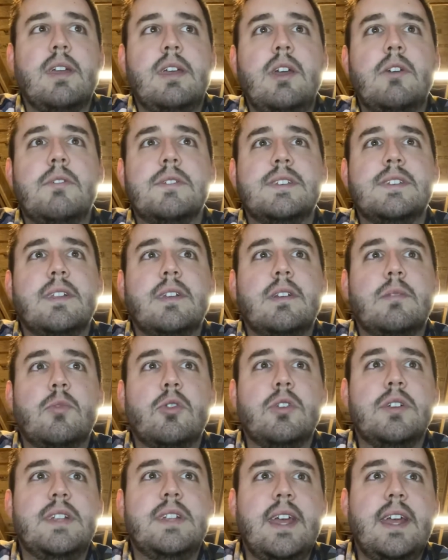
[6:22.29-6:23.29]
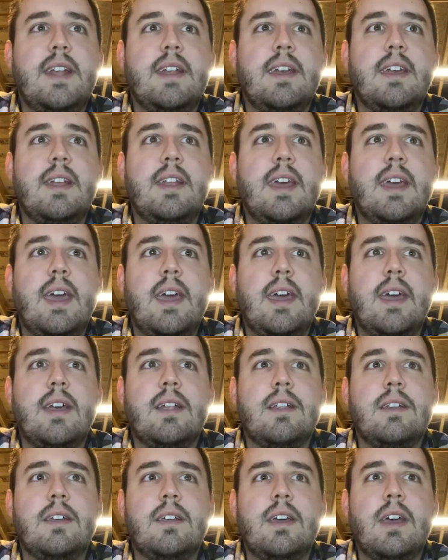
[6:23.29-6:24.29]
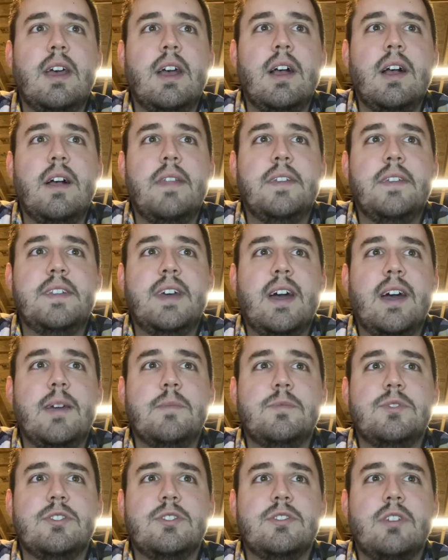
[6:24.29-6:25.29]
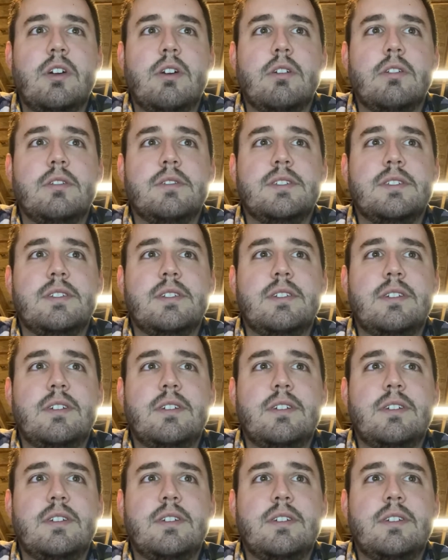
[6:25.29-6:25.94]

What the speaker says: it's a little more dated and the times just aren't